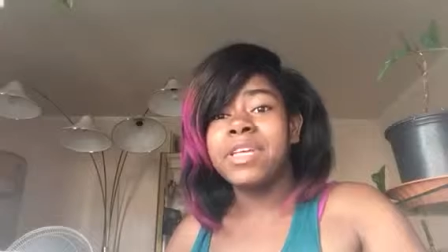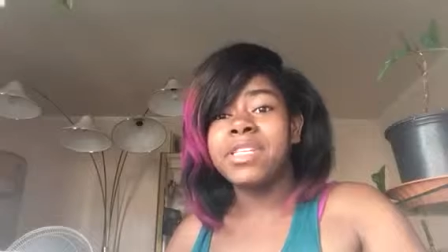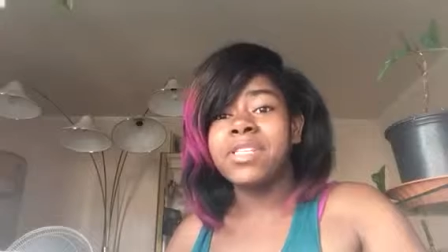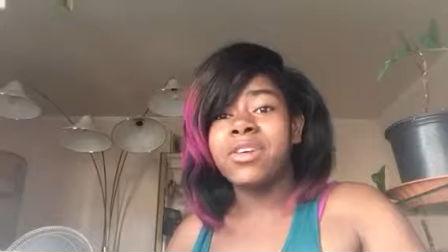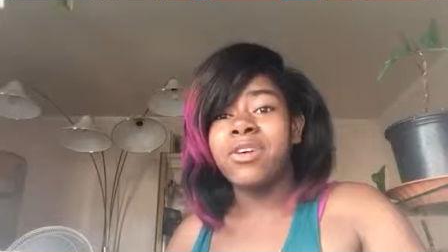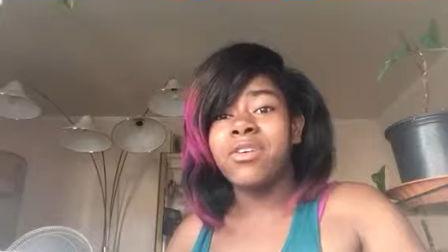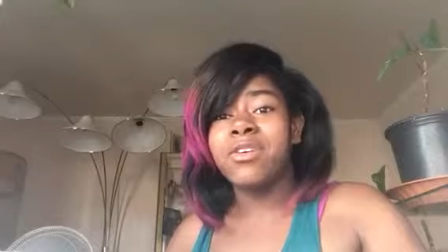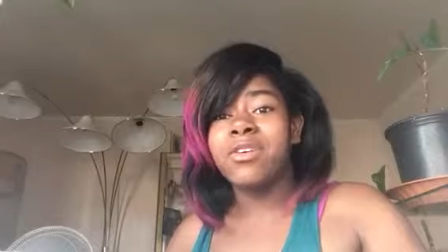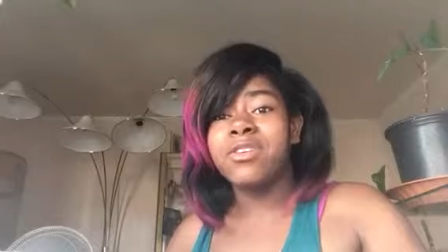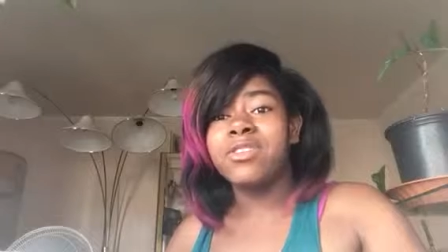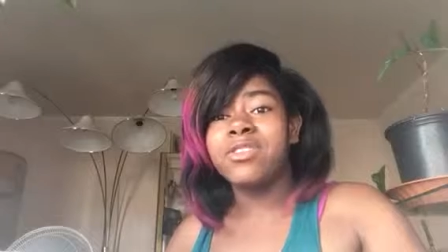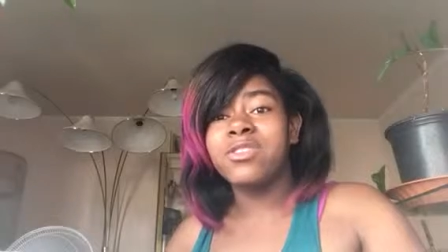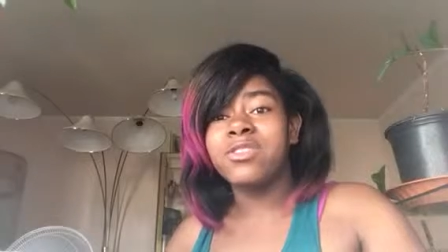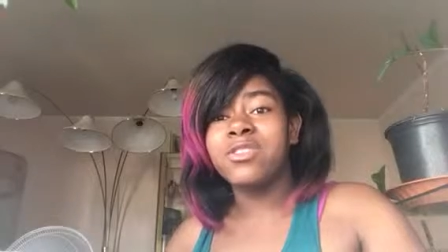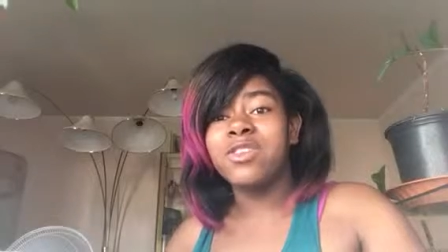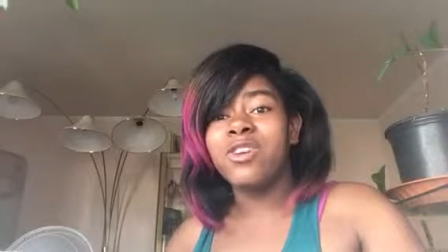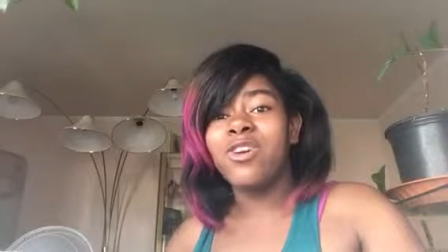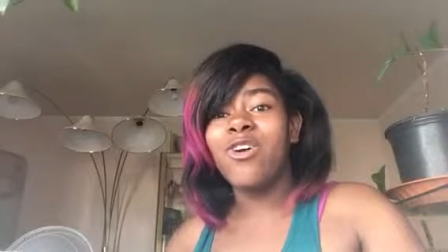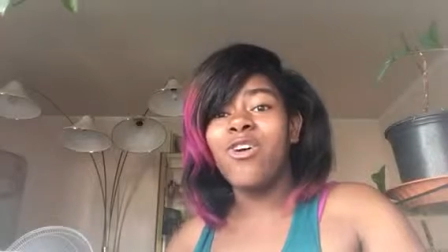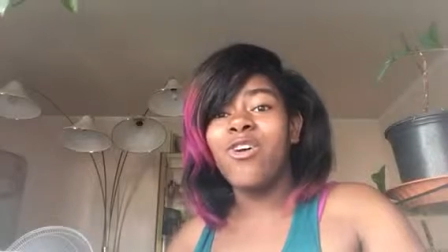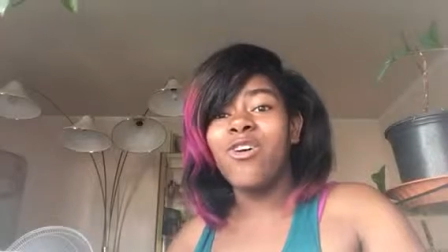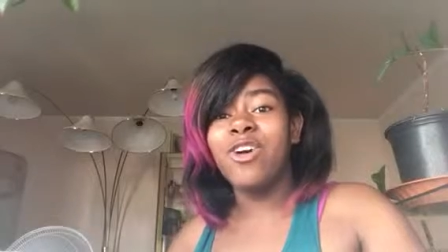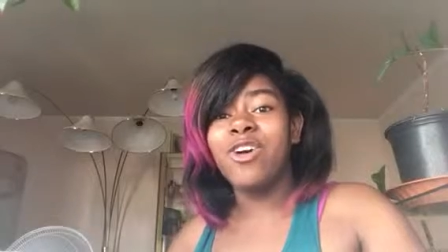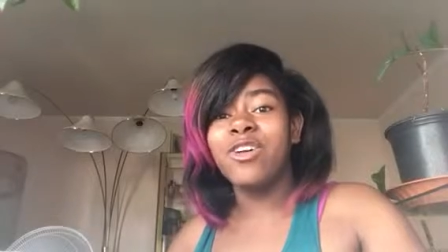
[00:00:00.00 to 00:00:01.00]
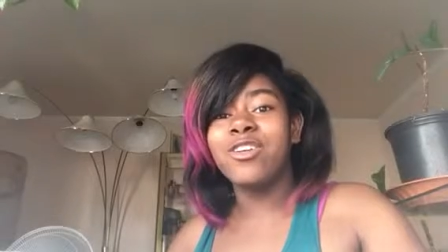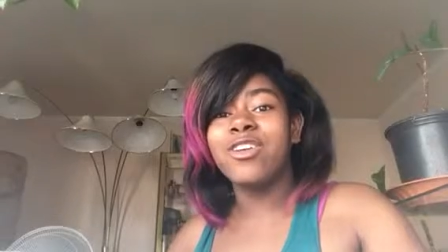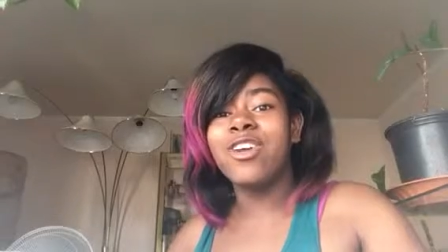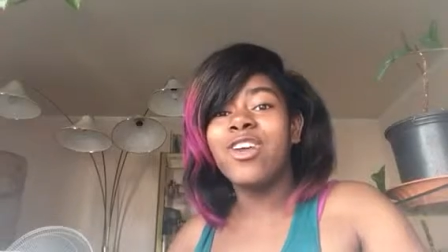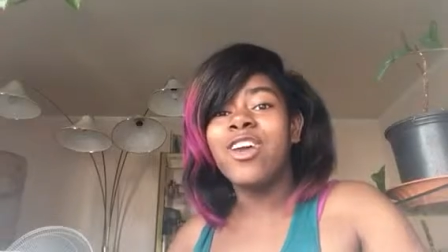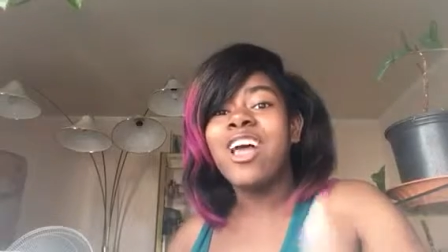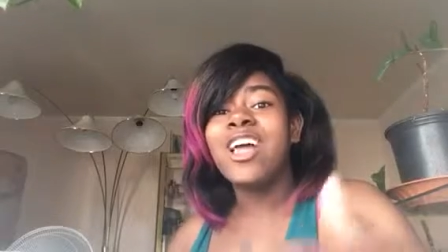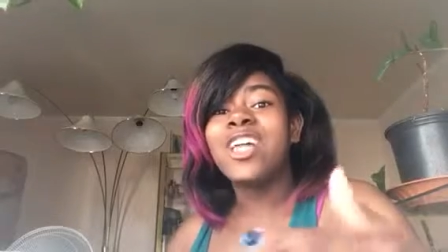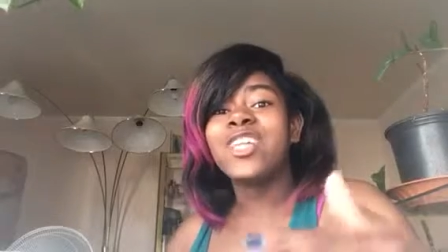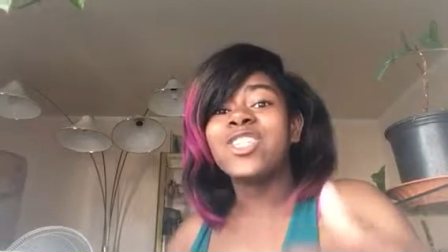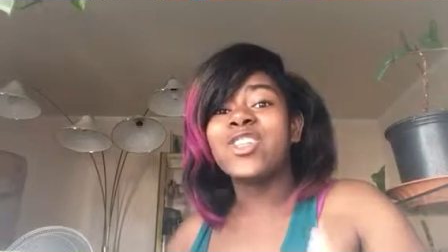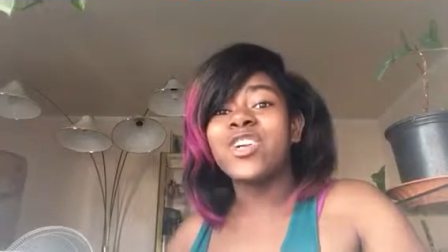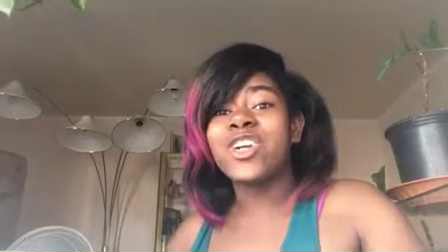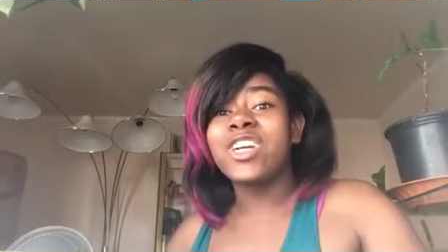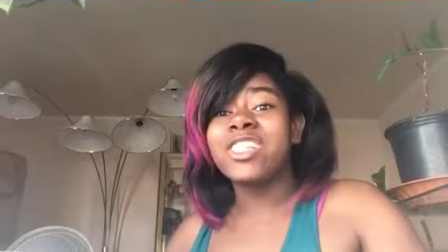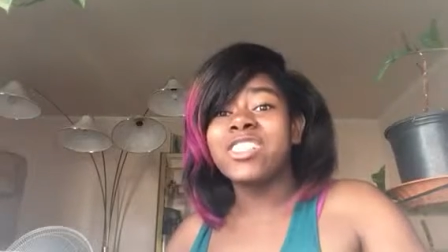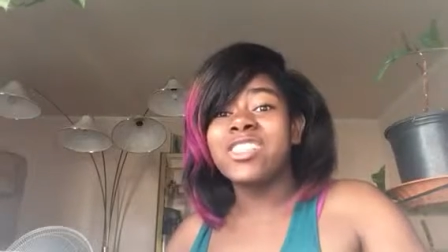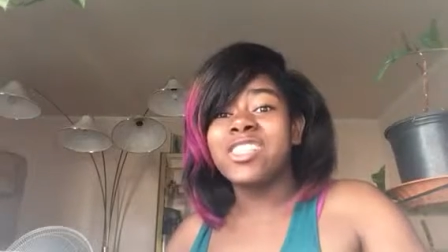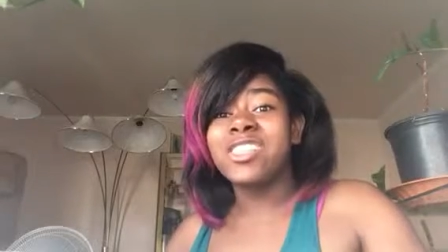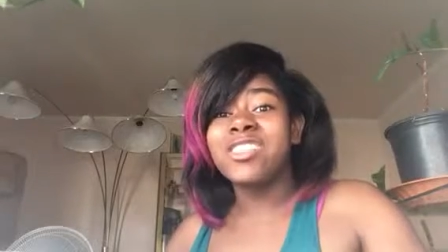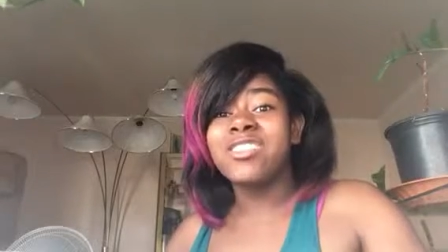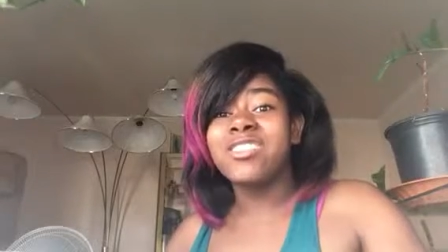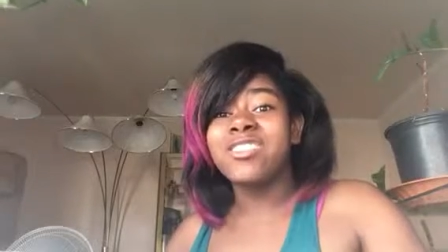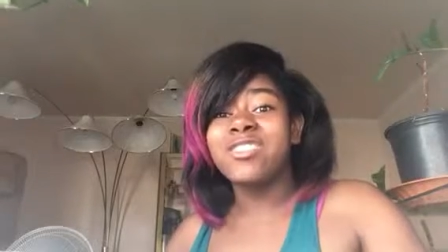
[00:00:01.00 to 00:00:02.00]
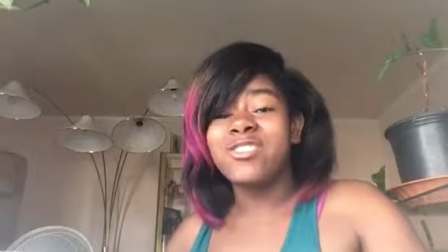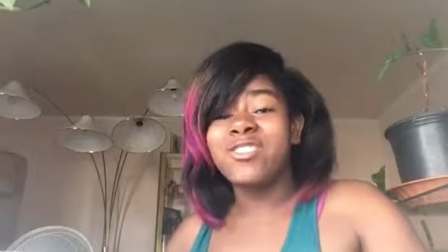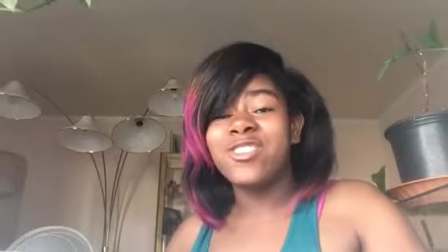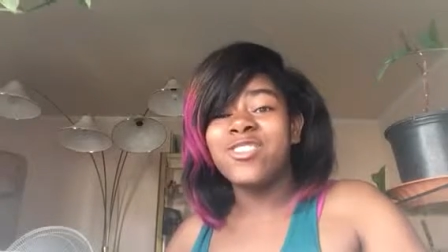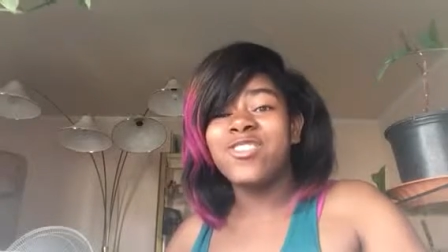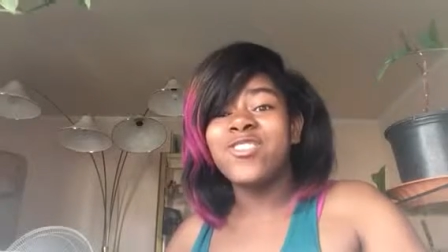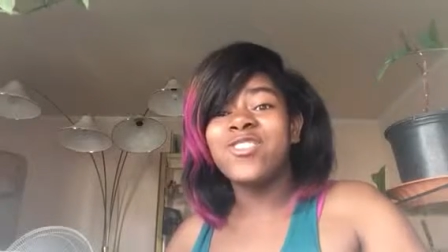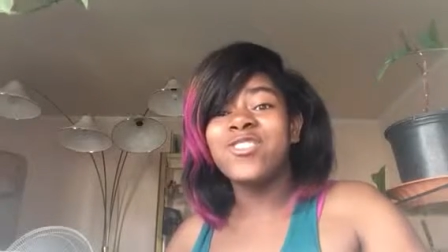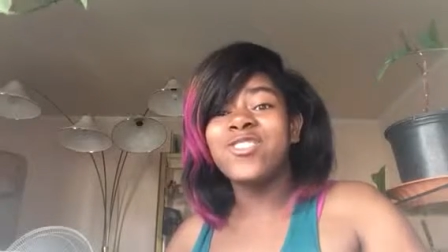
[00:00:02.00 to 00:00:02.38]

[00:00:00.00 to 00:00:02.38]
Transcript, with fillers: that's going going transitioning